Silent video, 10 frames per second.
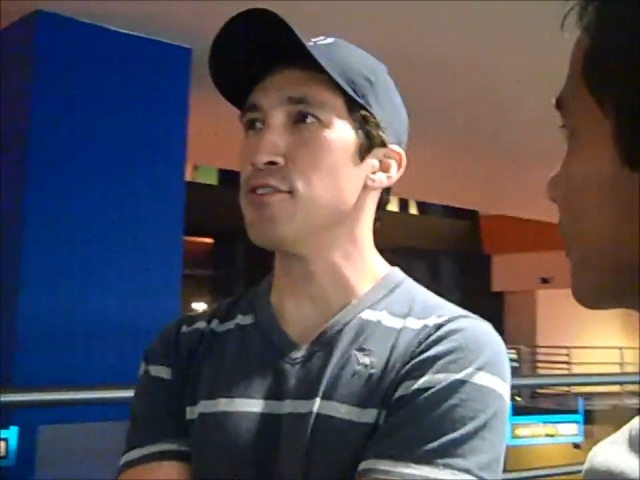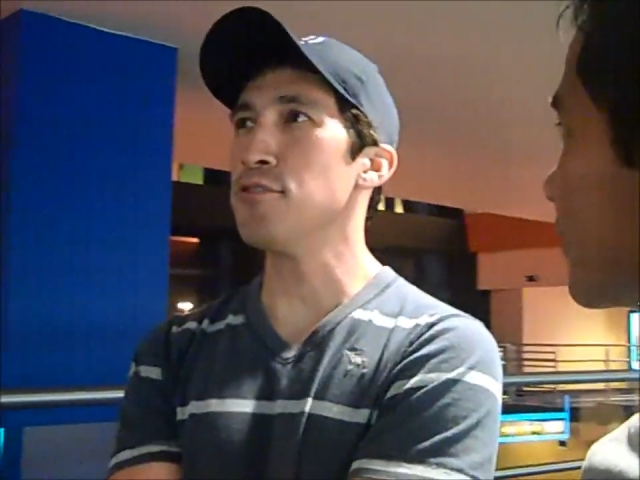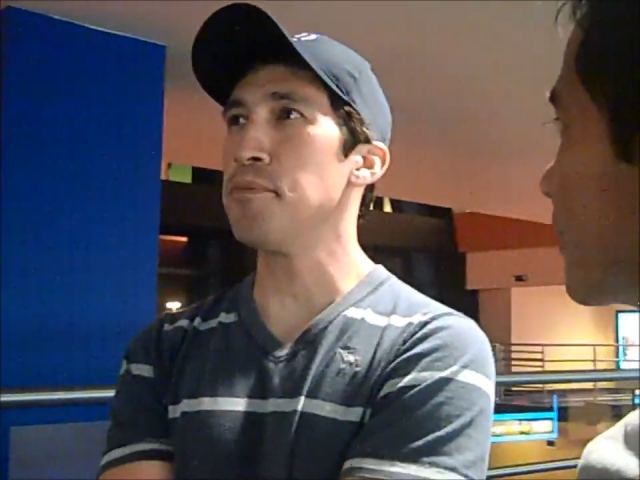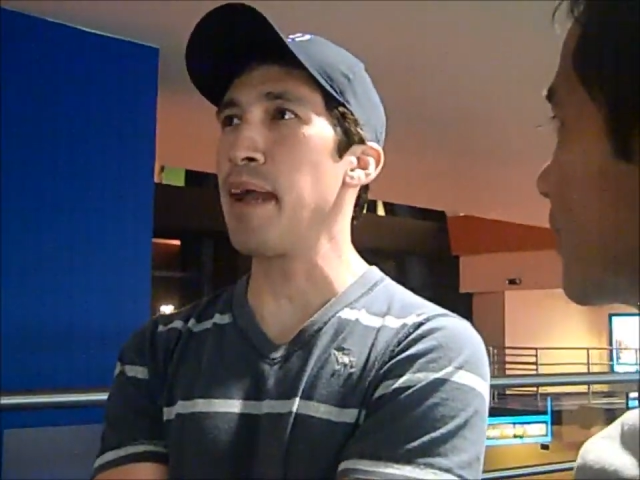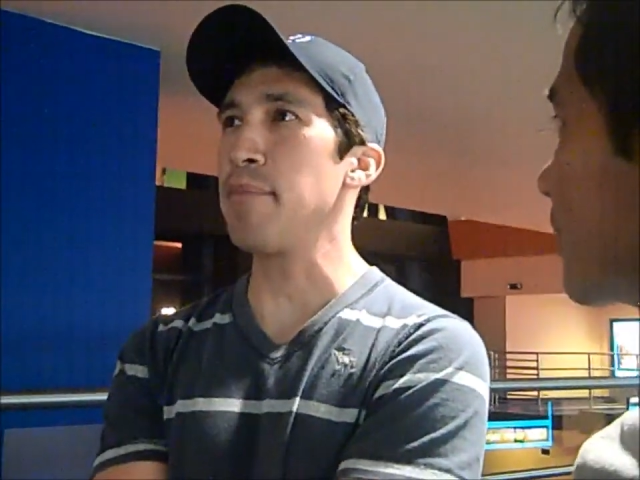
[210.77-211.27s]

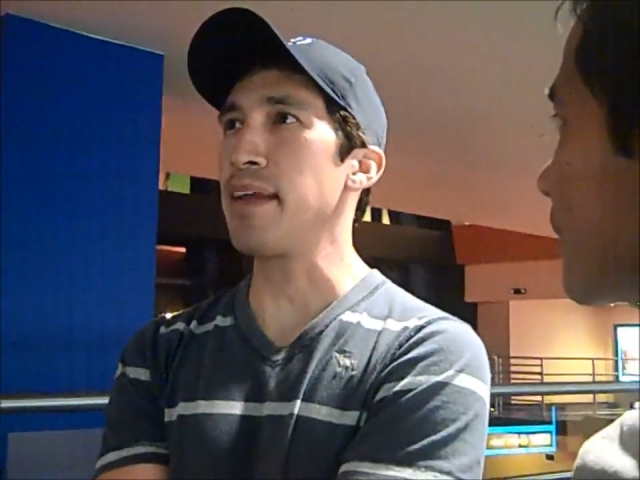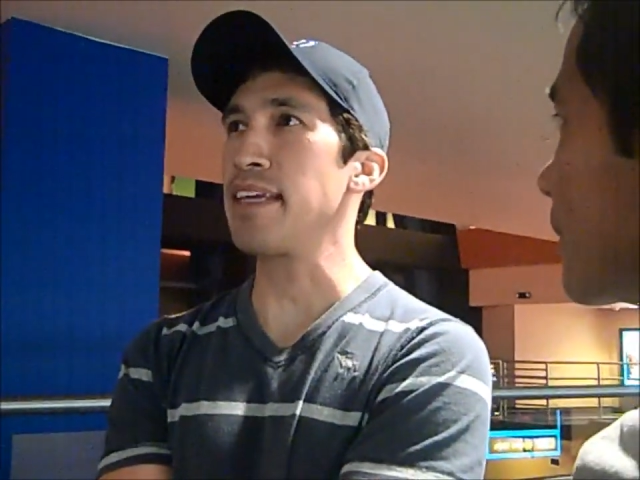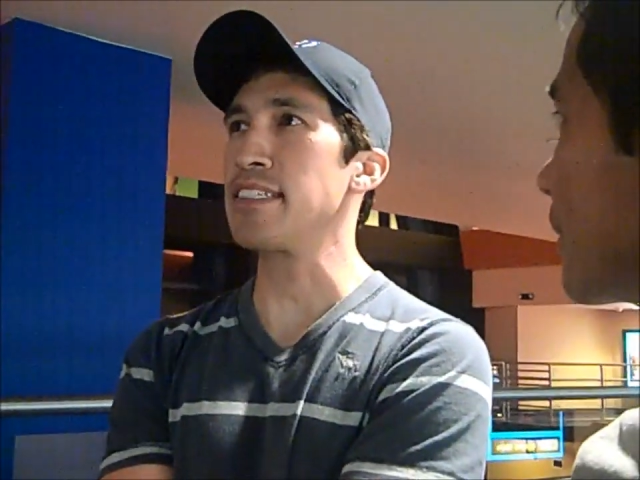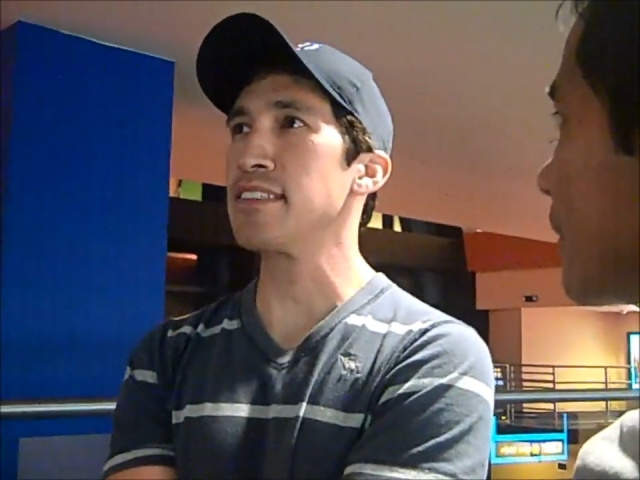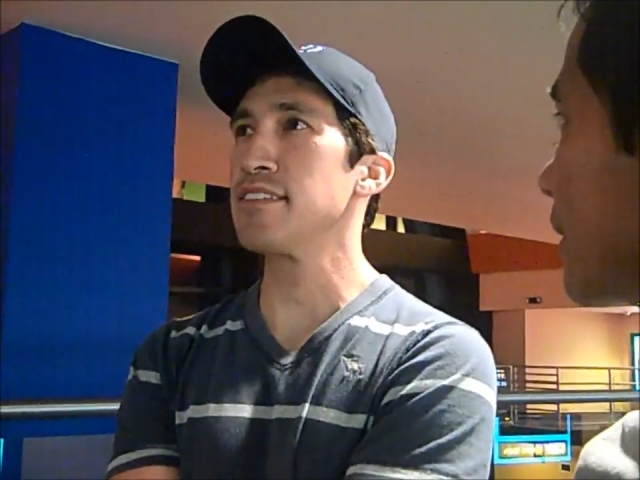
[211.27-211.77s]
new
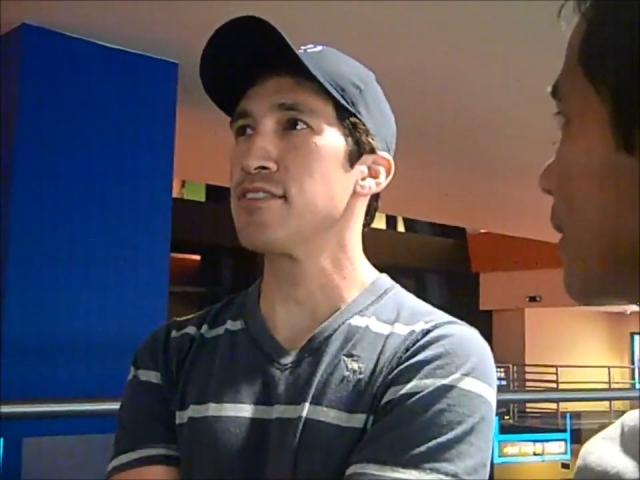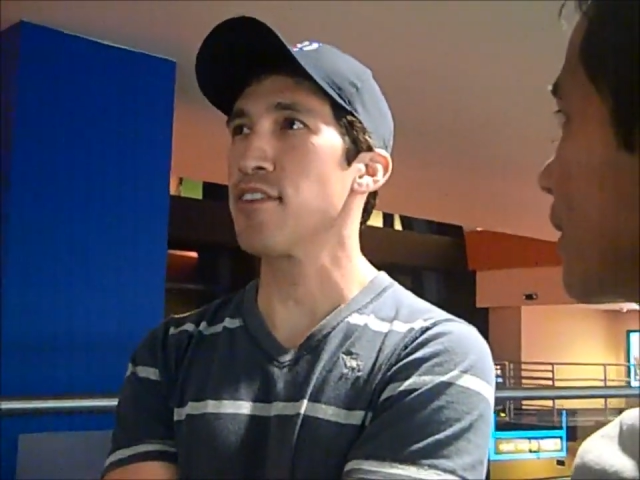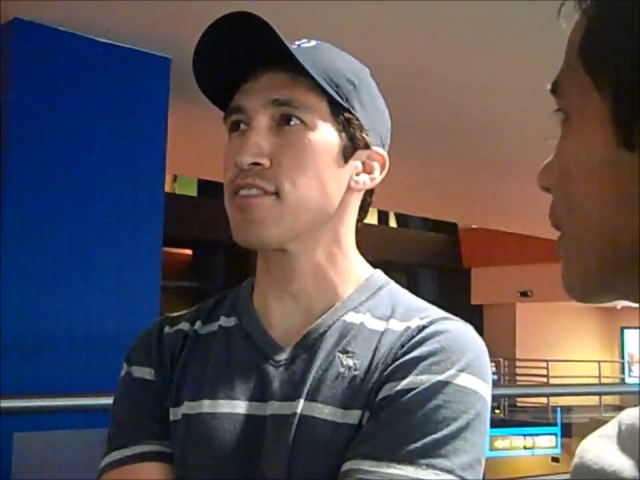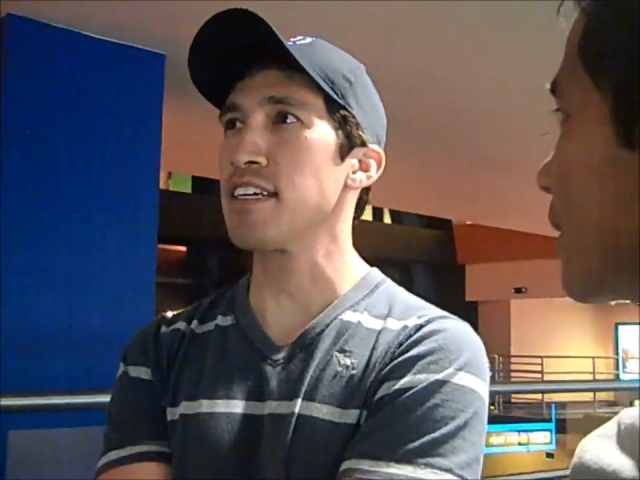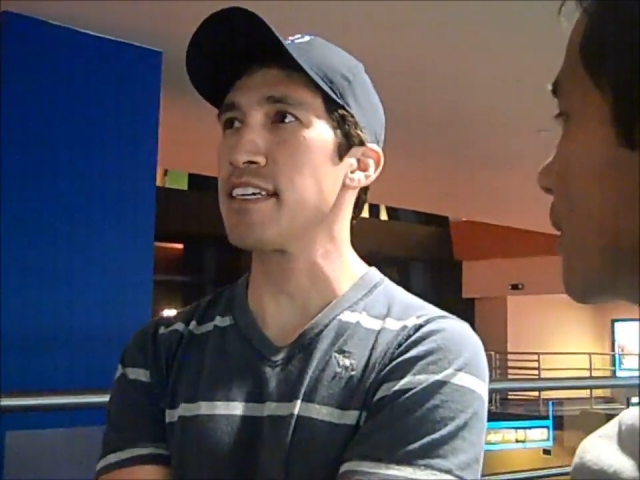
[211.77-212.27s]
Batman
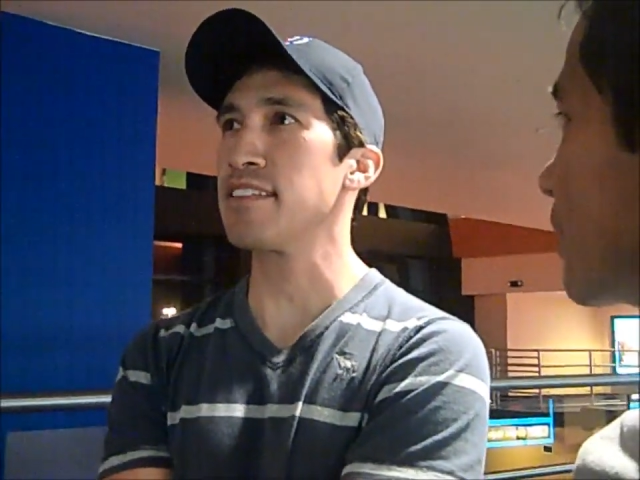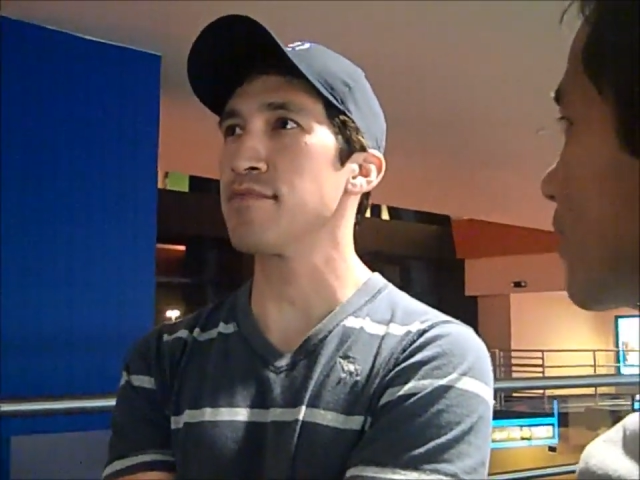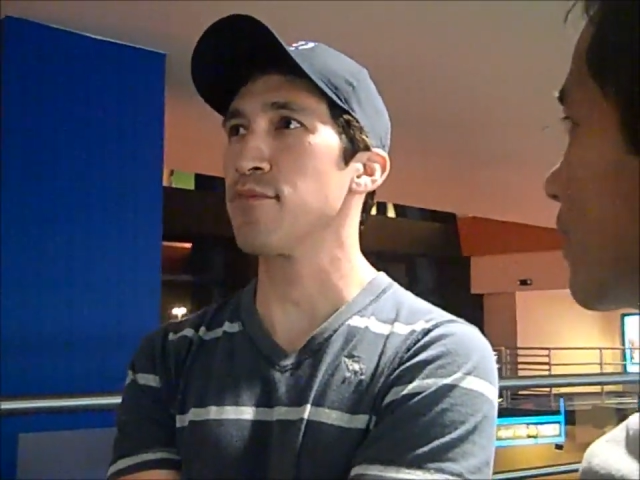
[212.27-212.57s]
Dark Knight